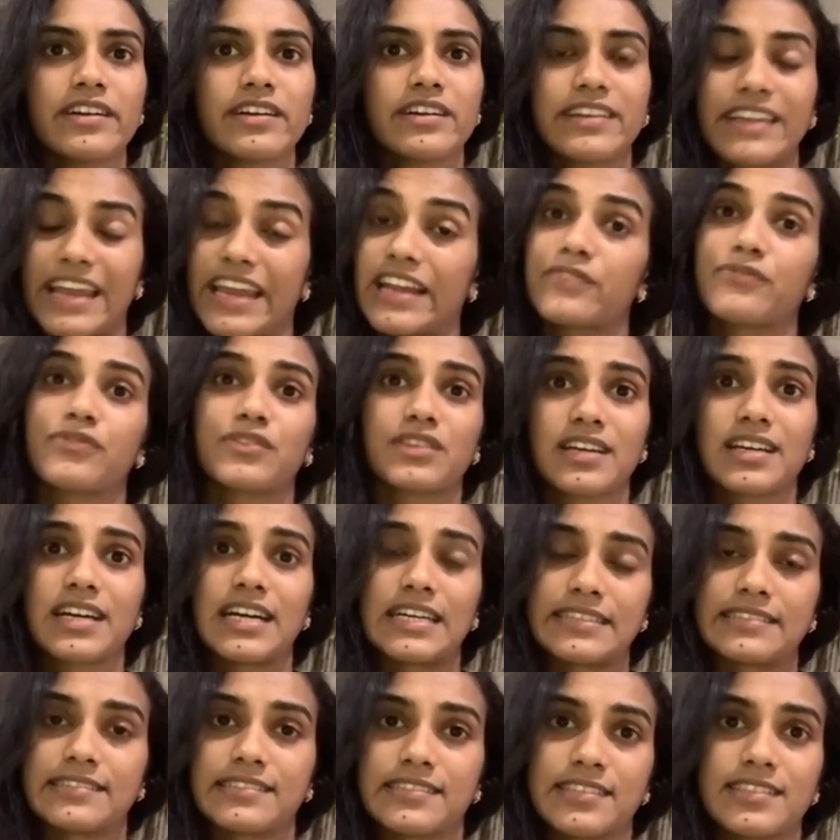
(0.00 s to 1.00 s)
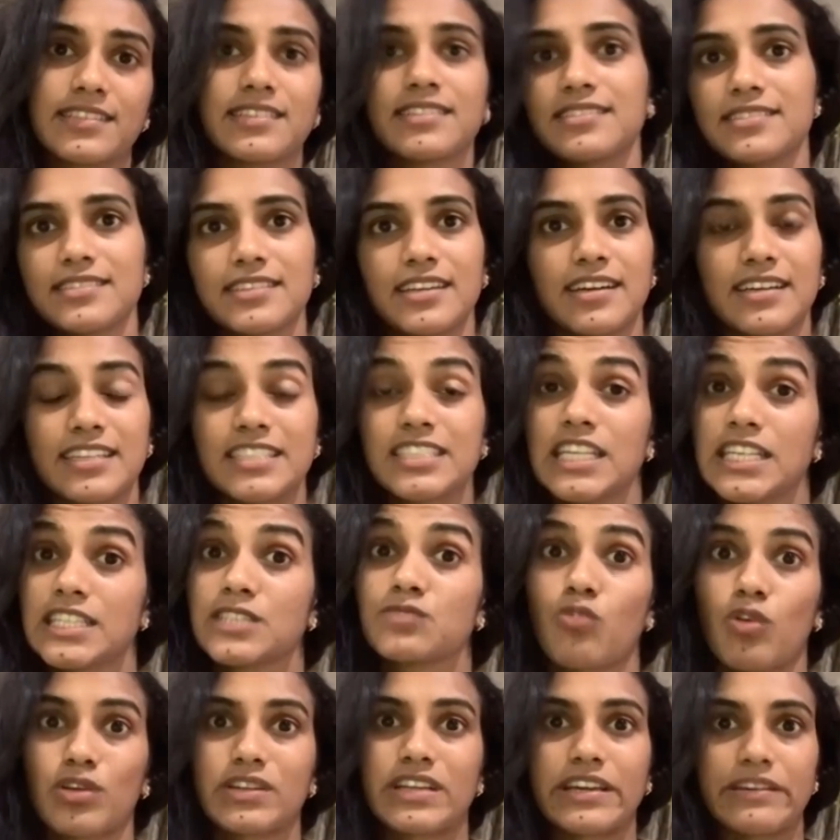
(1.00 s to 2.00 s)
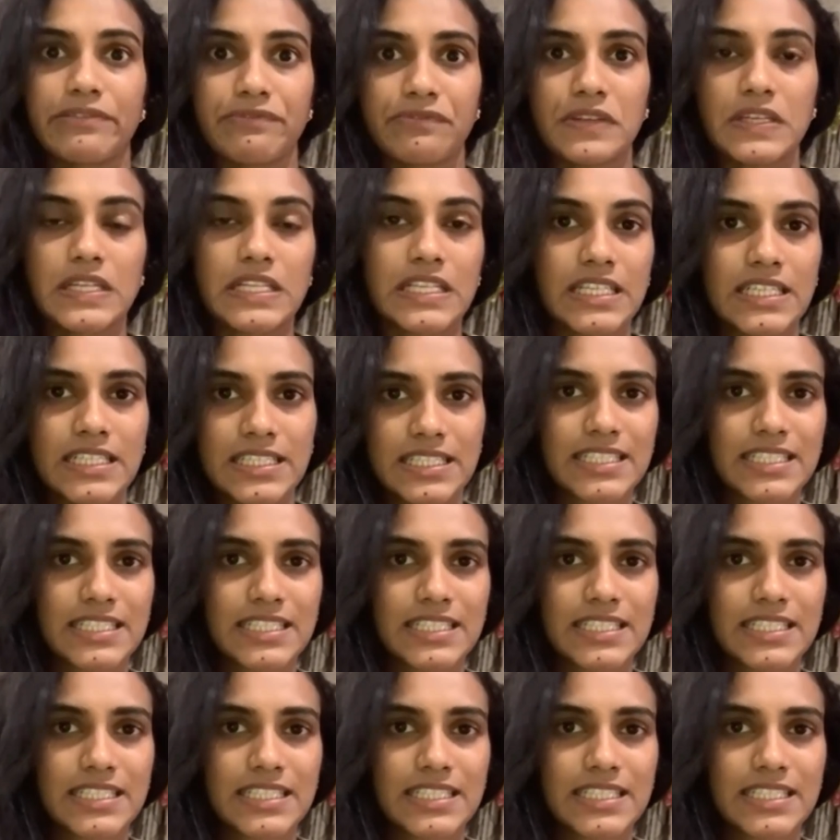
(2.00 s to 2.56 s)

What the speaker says: great for the country. Yeah, is what I feel.